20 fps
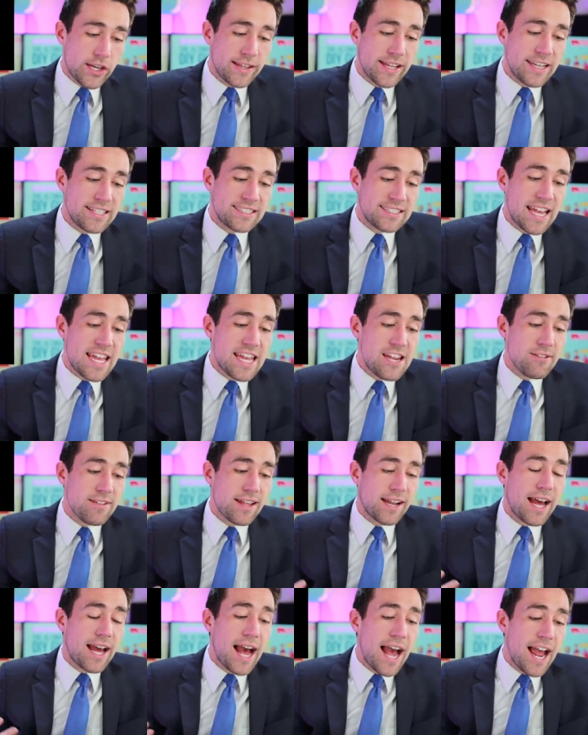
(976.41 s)
And they say here
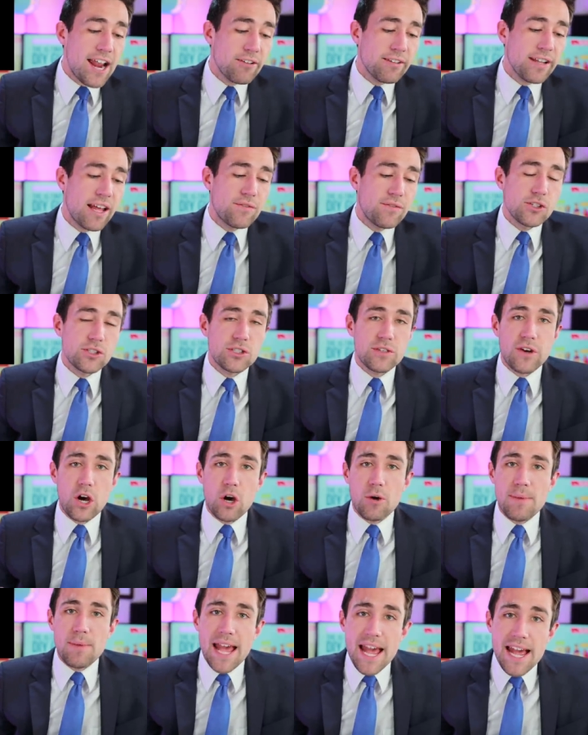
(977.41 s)
that higher levels of
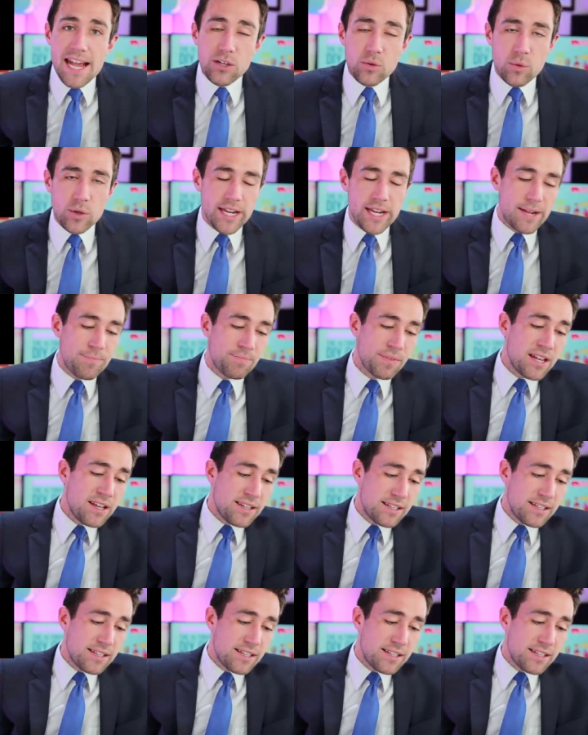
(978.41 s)
home equity,